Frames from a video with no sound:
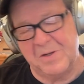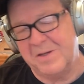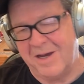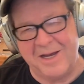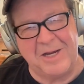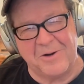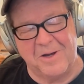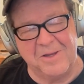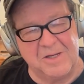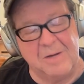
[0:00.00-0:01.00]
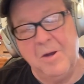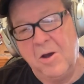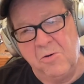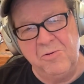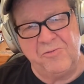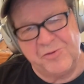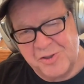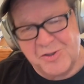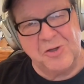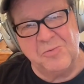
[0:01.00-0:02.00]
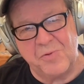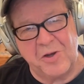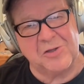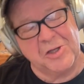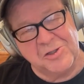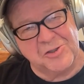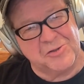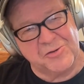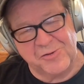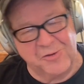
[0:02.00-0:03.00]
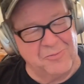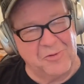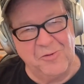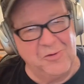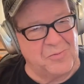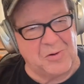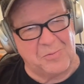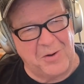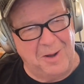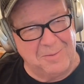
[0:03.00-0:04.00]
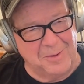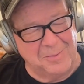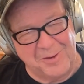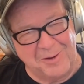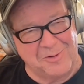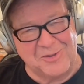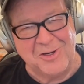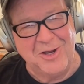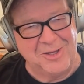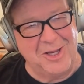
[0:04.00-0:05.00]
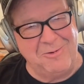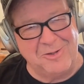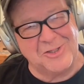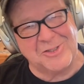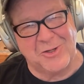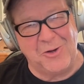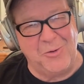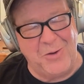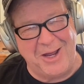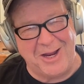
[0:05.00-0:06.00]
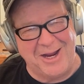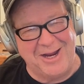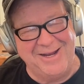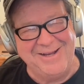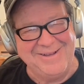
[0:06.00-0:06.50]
I hear all the time, "Oh, if you just didn't pay attention to them, it wouldn't be a problem. They would just go away."